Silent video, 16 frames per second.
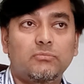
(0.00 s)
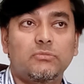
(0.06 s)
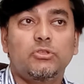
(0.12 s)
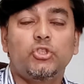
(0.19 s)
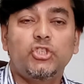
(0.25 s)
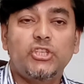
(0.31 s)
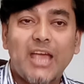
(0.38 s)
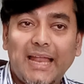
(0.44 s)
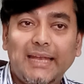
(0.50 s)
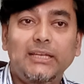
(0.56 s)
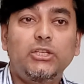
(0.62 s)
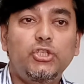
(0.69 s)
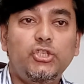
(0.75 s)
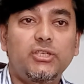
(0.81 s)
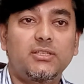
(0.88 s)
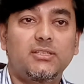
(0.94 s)

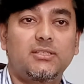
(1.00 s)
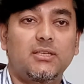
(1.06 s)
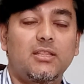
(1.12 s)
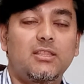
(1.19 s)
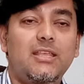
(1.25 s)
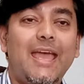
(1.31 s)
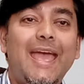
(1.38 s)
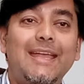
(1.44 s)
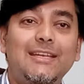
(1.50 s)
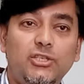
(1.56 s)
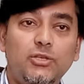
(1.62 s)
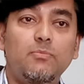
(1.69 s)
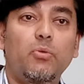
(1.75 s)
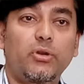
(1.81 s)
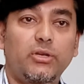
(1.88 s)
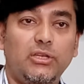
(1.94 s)
challenges the
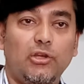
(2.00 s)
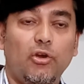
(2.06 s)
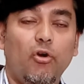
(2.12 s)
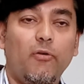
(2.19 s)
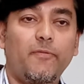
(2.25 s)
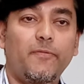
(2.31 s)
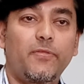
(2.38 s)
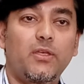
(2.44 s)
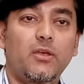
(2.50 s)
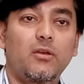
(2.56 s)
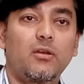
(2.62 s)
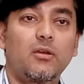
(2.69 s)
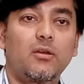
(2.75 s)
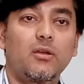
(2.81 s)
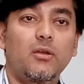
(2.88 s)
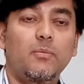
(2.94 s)
hegemony of
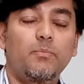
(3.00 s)
the